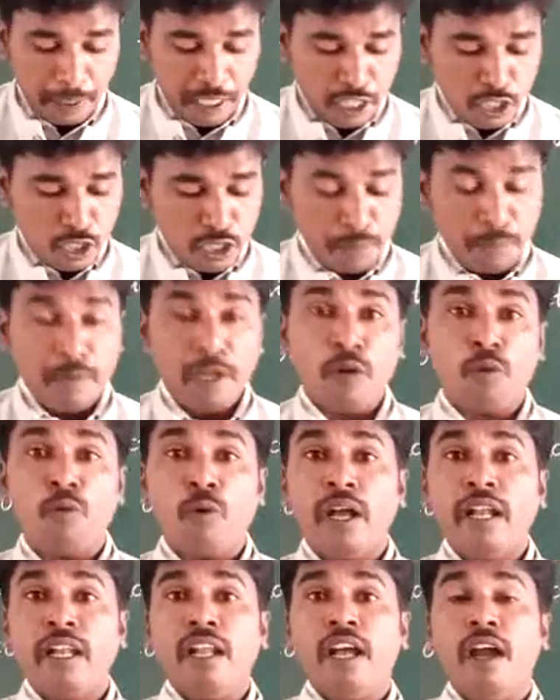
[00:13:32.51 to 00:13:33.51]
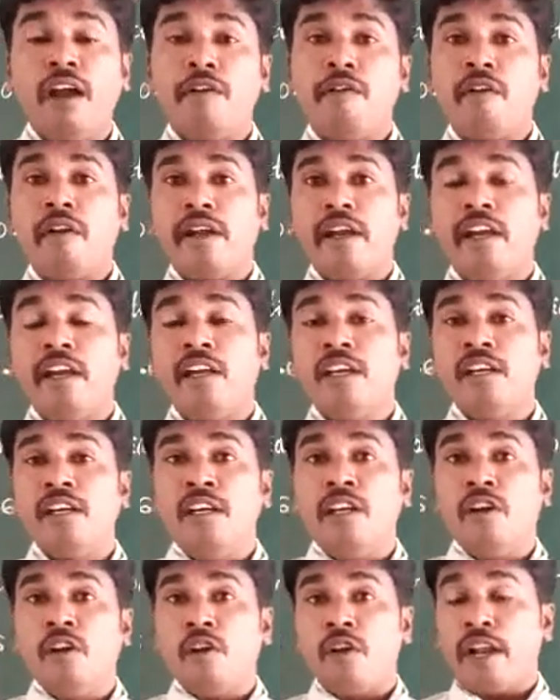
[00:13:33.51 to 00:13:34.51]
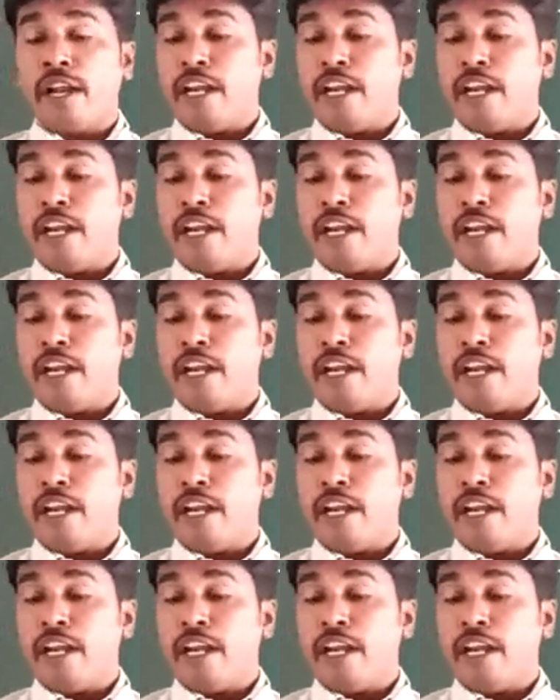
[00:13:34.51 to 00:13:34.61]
page number 100.